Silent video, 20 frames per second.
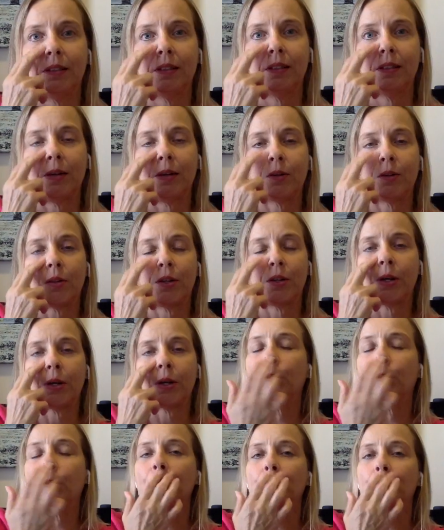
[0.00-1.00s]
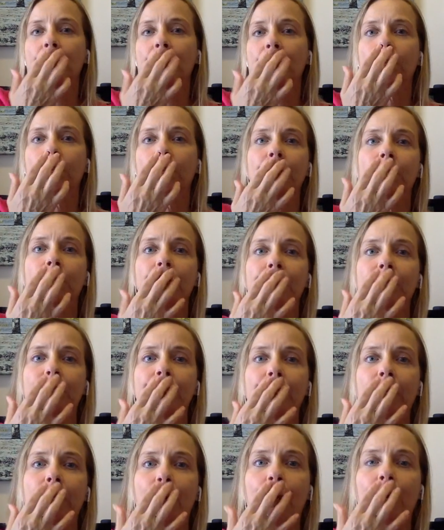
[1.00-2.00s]
Under the nose,
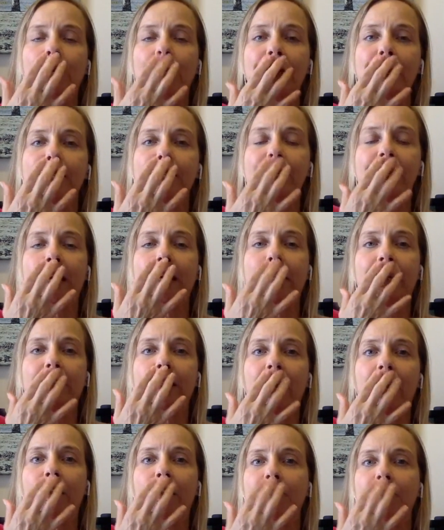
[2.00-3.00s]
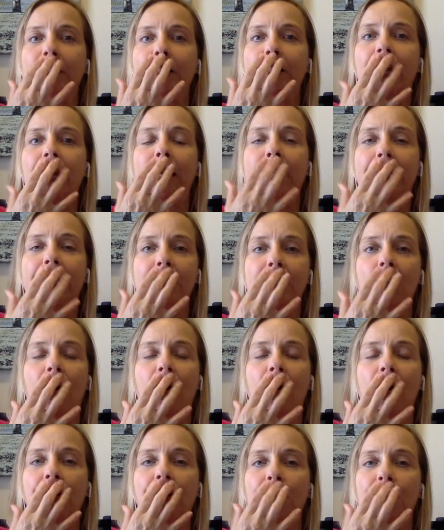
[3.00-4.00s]
I want to send love and light to
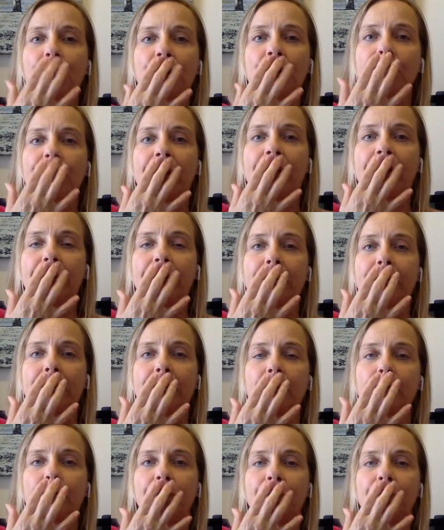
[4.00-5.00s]
all those affected